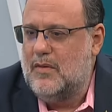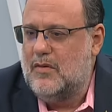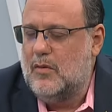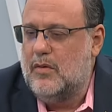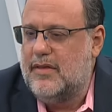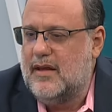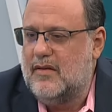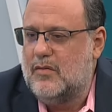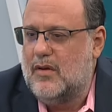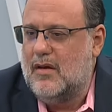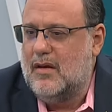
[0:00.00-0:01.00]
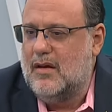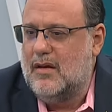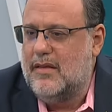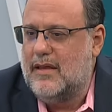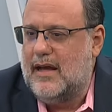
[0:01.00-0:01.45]
do things
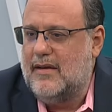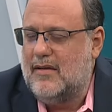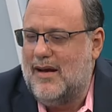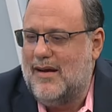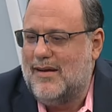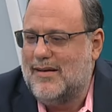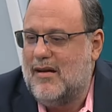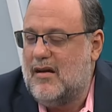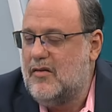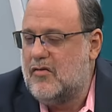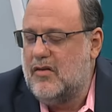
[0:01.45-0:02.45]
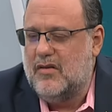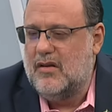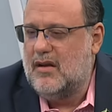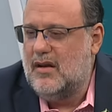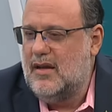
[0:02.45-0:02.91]
that are contrary to
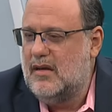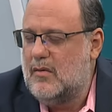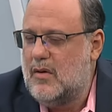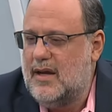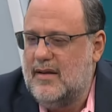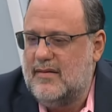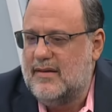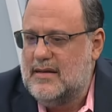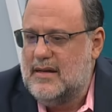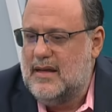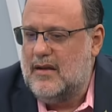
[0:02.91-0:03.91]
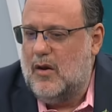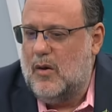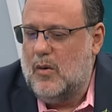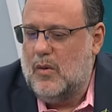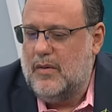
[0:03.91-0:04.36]
their legal rights.
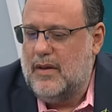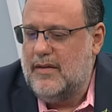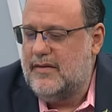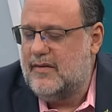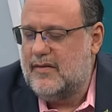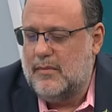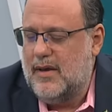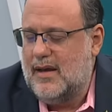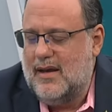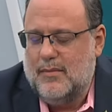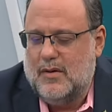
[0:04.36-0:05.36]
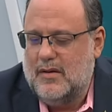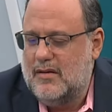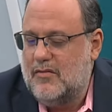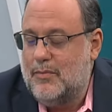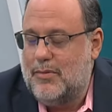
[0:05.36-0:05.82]
Now, this is something I'm going
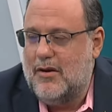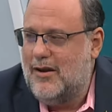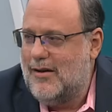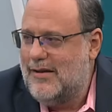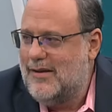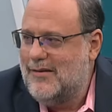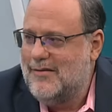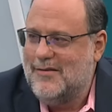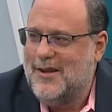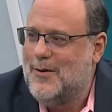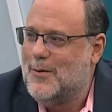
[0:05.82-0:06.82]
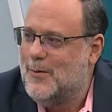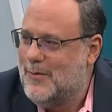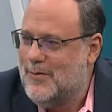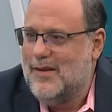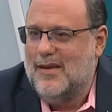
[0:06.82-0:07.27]
to pray on, and
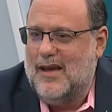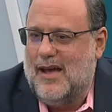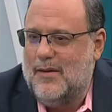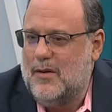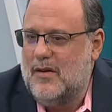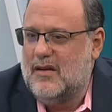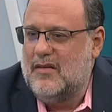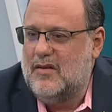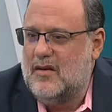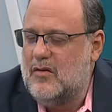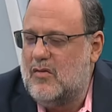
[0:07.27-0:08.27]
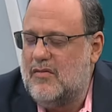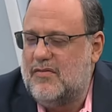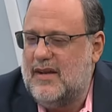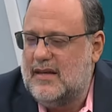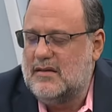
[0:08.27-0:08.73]
I'm going to continue to
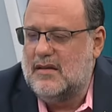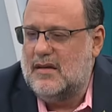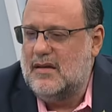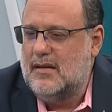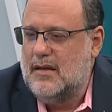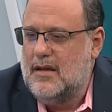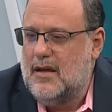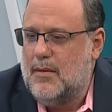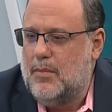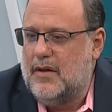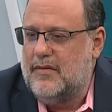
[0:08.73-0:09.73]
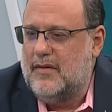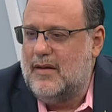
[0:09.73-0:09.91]
reflect on. But